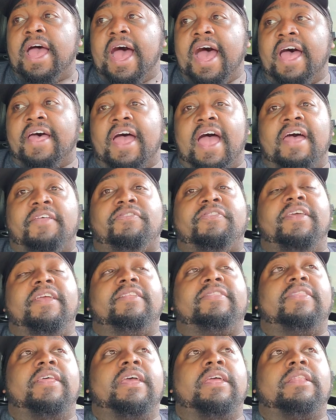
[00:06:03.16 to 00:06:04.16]
I
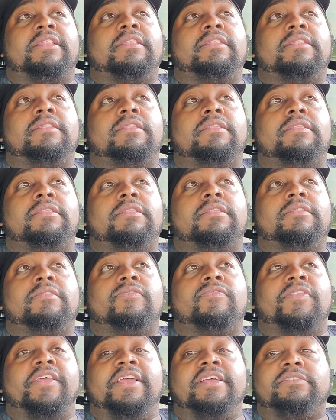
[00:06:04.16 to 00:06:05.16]
think that
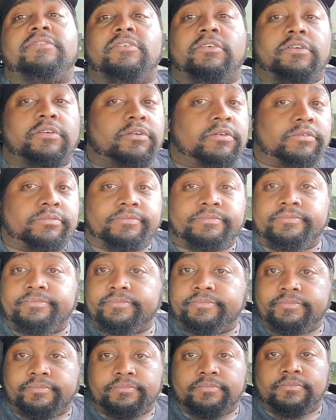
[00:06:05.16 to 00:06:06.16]
things are
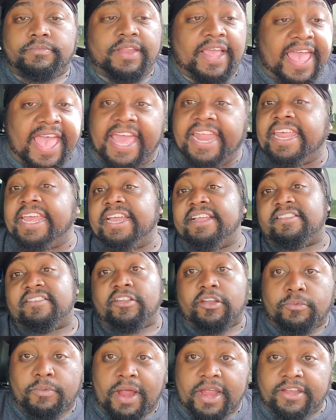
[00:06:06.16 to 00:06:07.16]
heading into
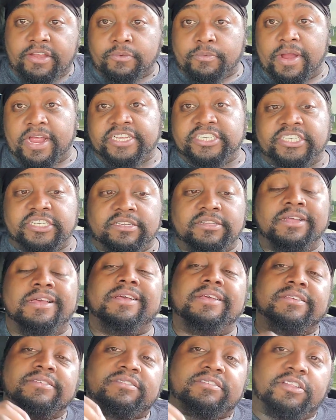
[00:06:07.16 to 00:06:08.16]
the right direction,
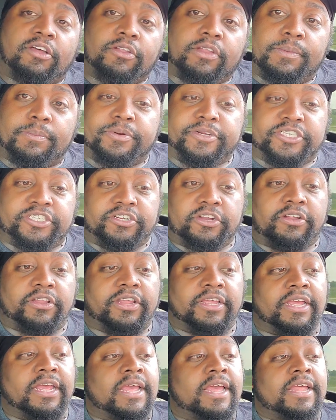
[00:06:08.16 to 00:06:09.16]
slowly but
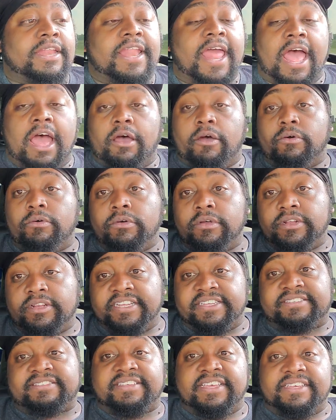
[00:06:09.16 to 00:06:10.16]
surely. Now,
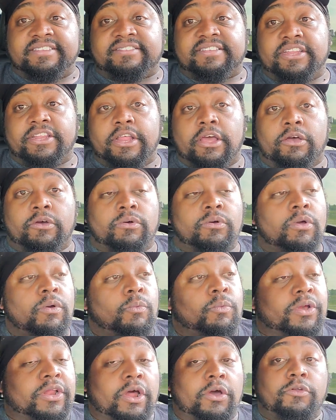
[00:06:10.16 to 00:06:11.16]
this season, though,
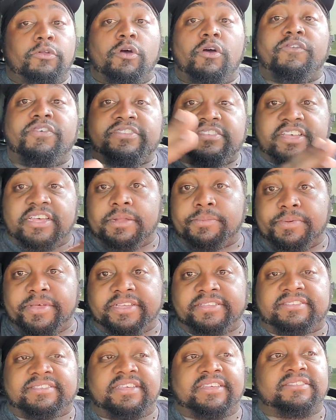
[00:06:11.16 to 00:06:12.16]
we don't know if it's going to be
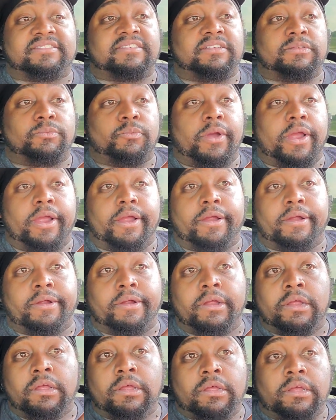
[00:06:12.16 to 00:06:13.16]
a season where
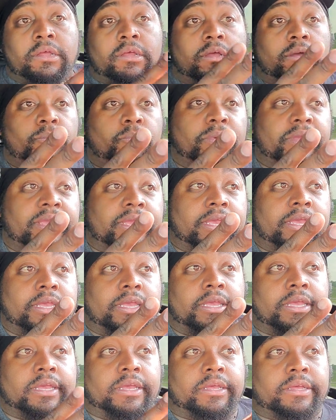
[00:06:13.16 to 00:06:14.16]
we